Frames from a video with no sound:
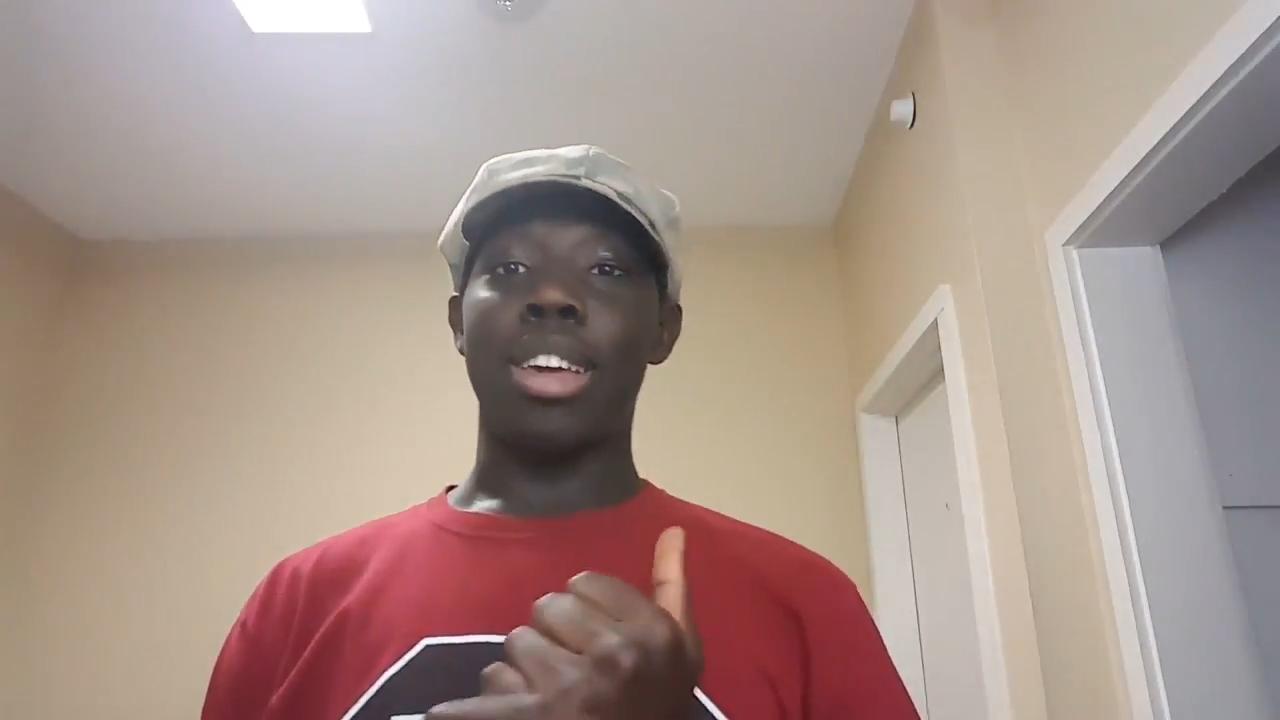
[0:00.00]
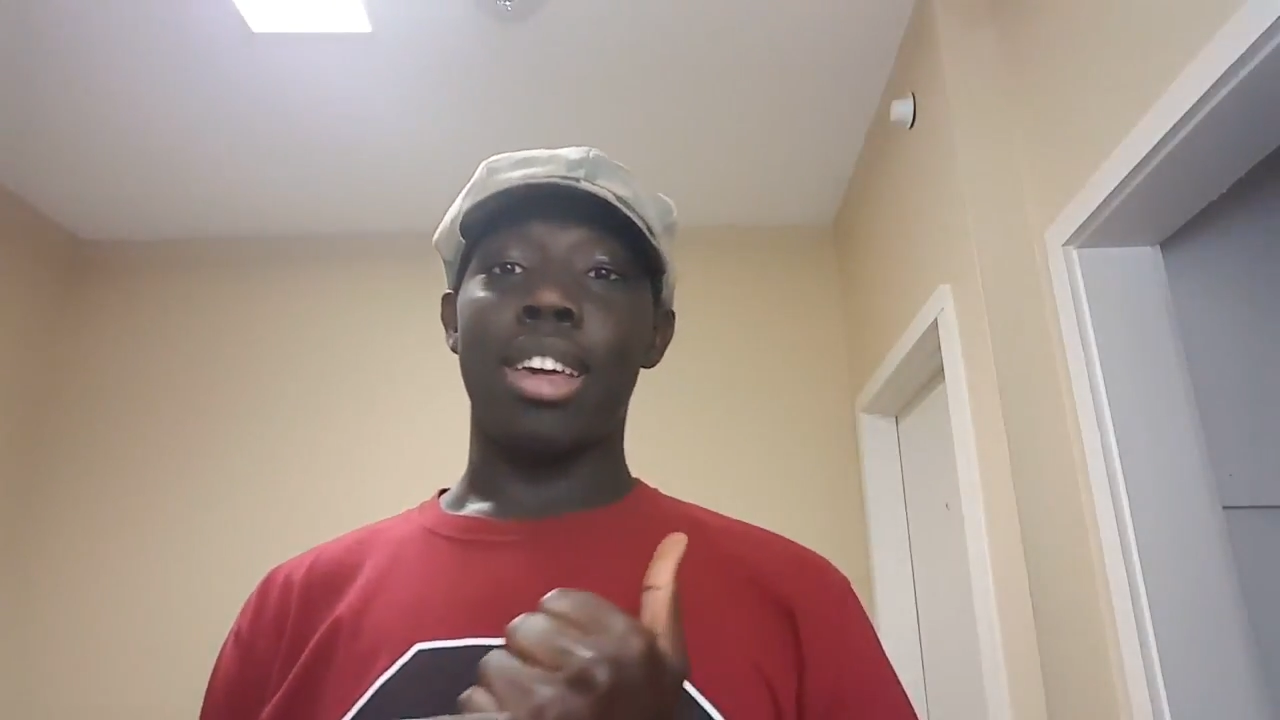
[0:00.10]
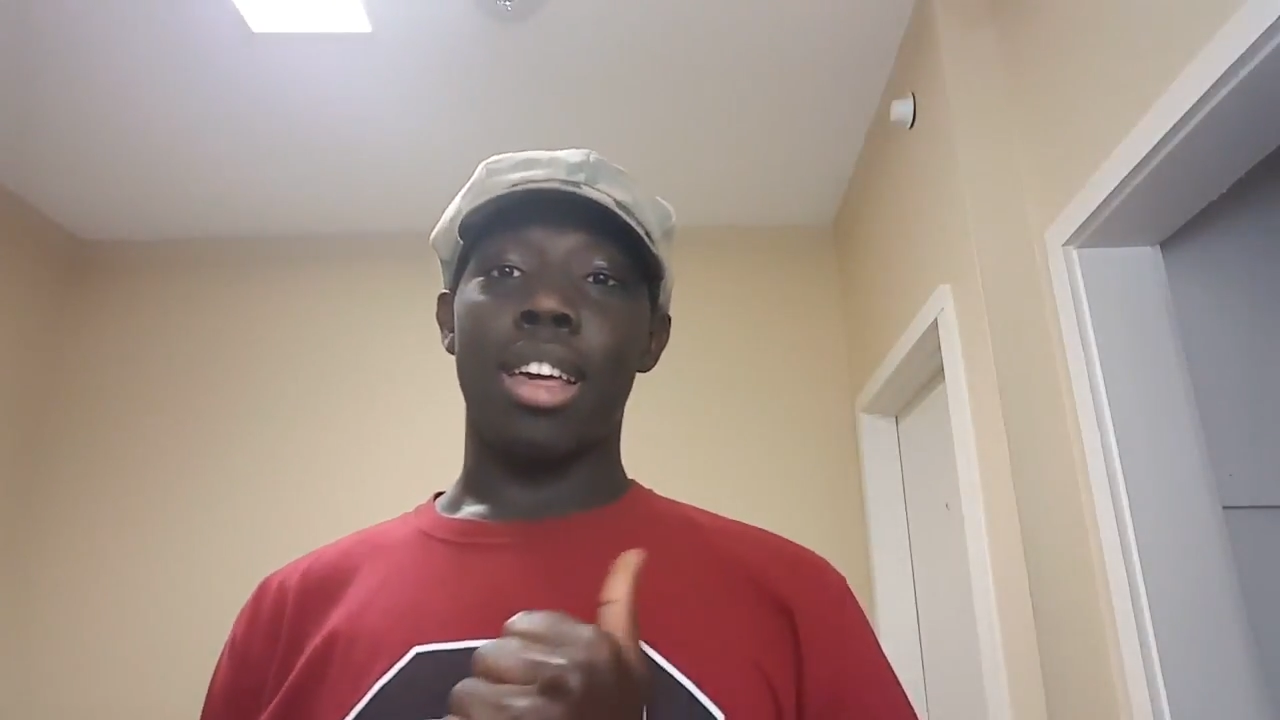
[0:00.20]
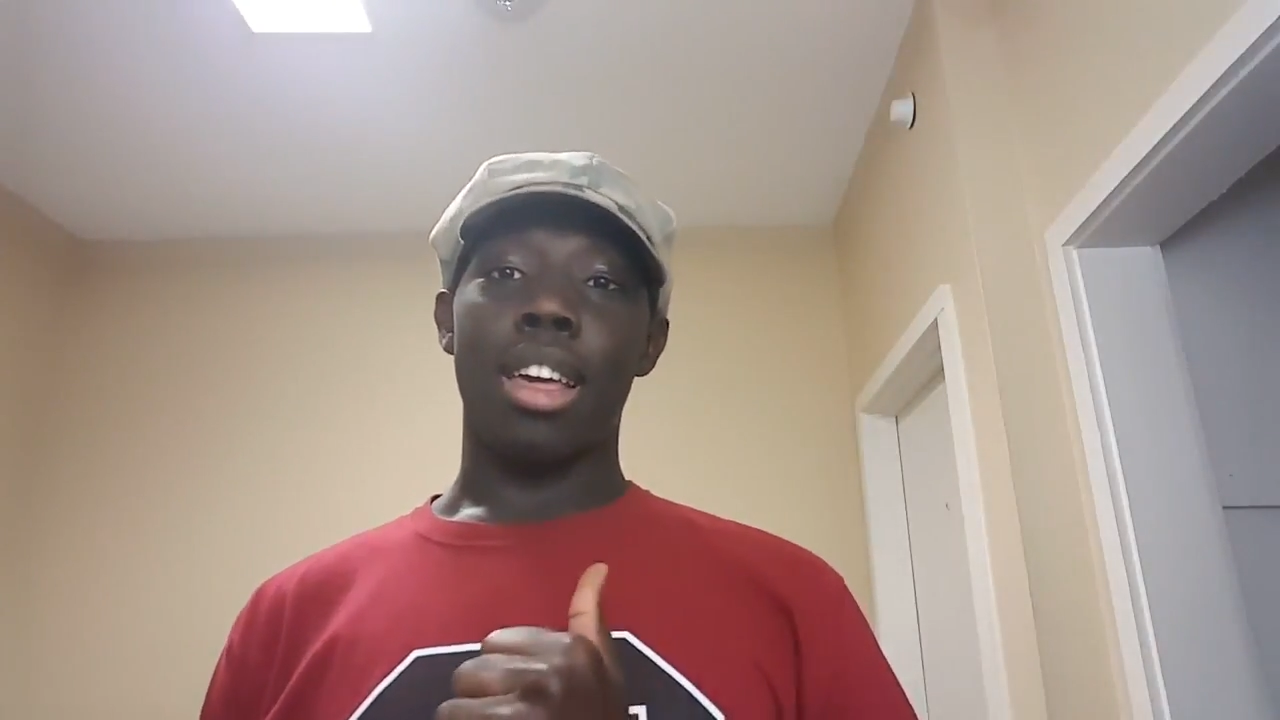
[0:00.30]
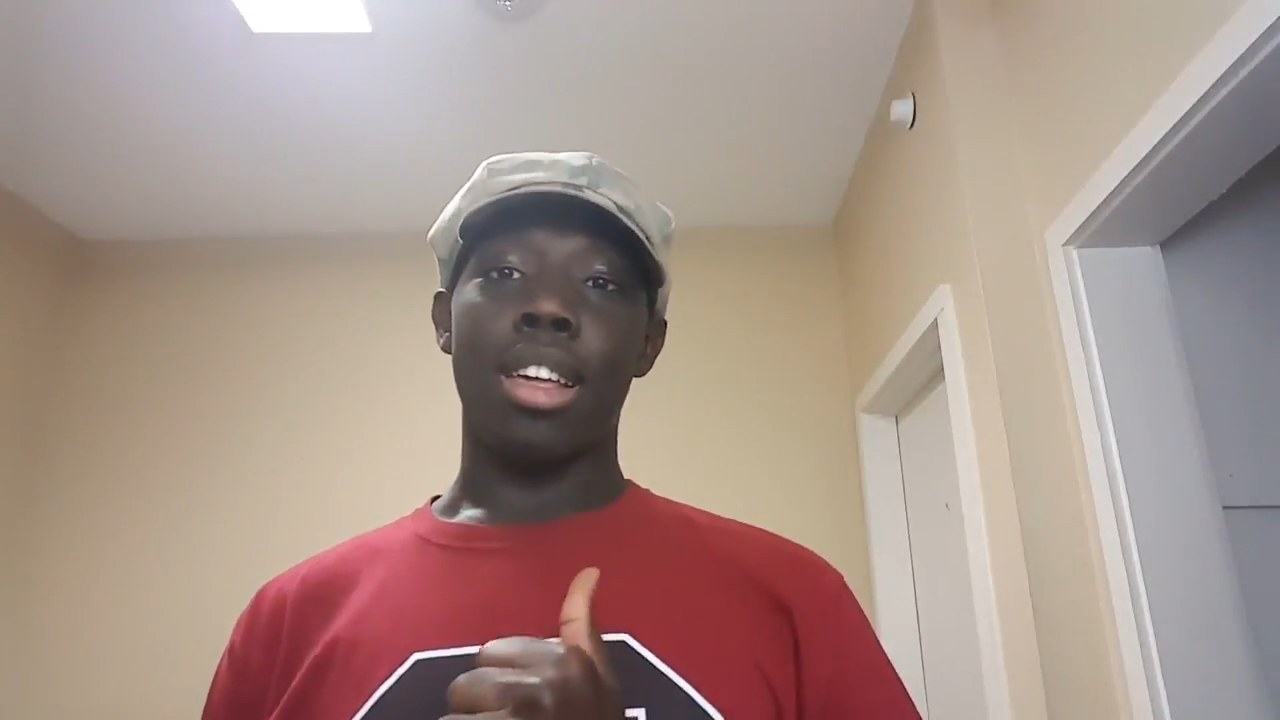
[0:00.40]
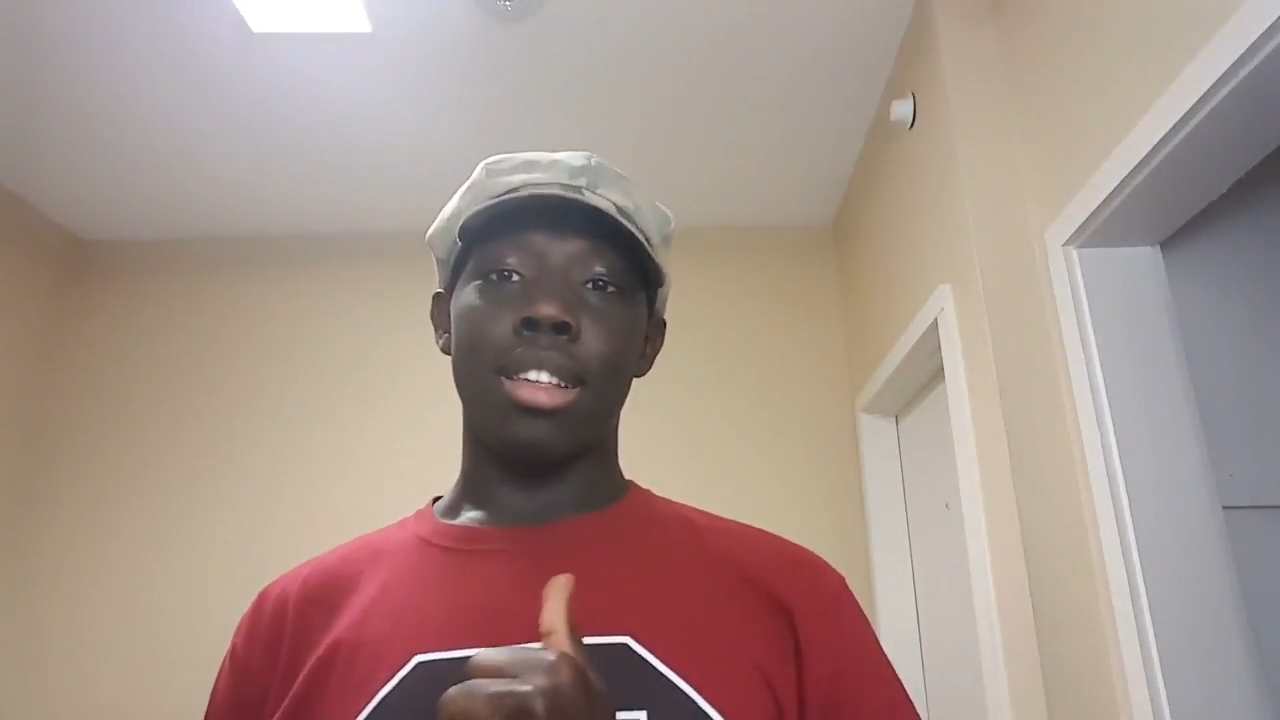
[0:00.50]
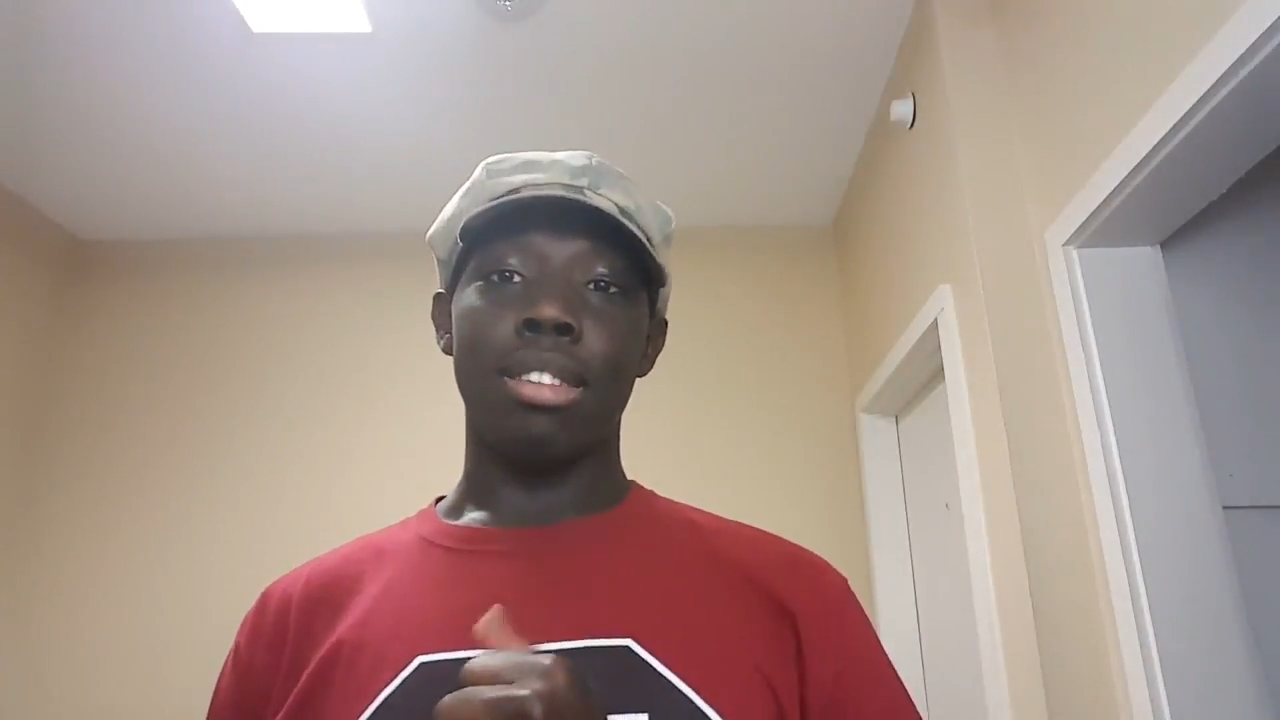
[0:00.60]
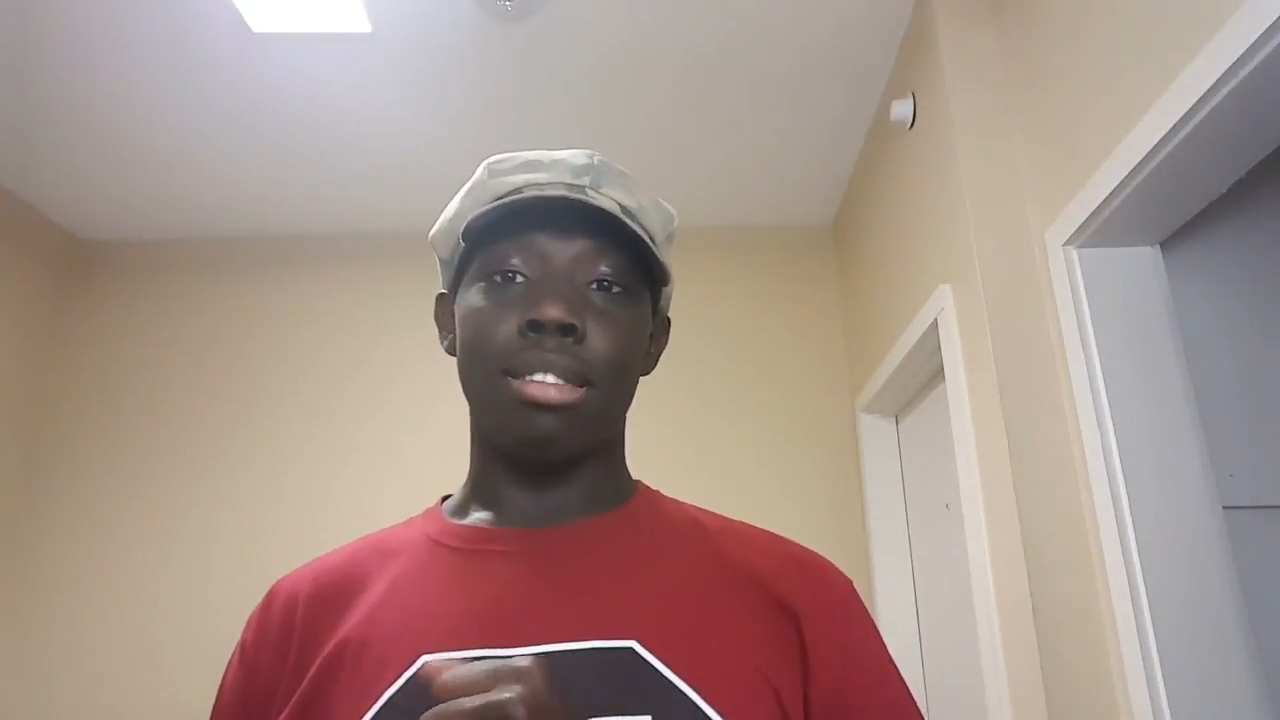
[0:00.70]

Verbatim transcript: because,